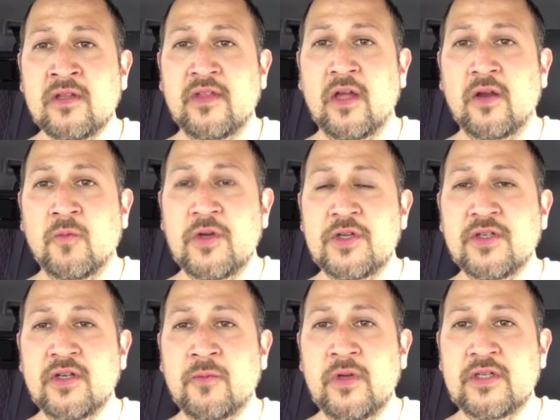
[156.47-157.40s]
then we
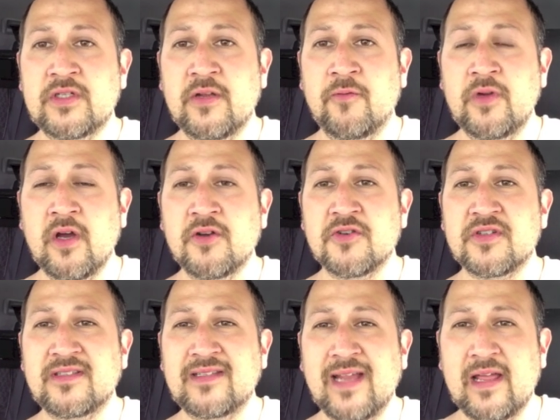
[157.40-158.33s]
should we should if we
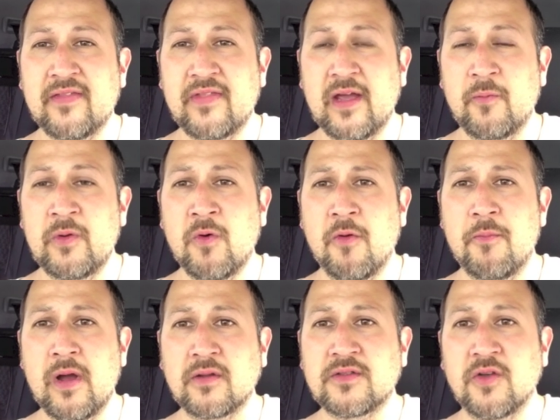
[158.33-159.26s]
understand that, we won't
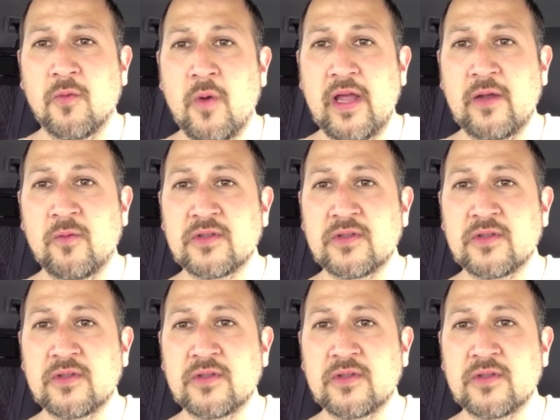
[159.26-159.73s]
melt away.